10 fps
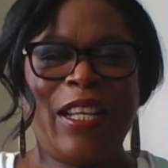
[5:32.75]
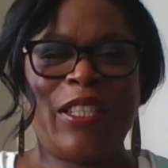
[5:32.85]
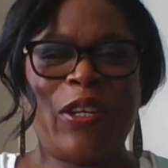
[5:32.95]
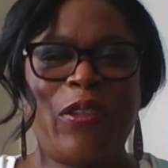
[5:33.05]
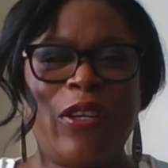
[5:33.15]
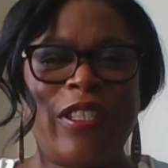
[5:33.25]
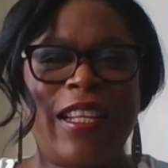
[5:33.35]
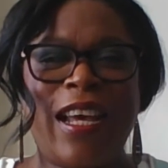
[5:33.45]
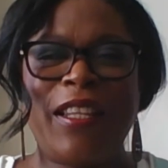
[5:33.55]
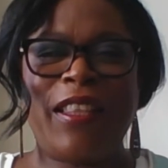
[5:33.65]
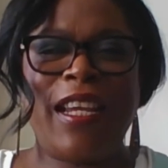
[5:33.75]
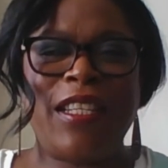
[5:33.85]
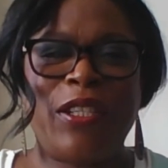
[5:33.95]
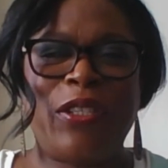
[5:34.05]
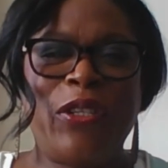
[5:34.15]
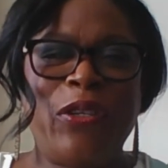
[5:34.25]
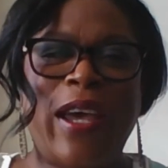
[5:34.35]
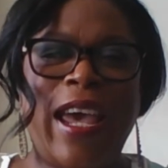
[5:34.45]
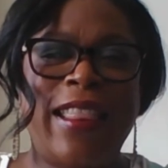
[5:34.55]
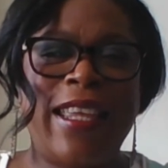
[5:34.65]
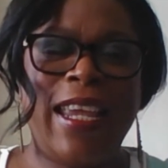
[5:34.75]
So there's a lot of things to do at the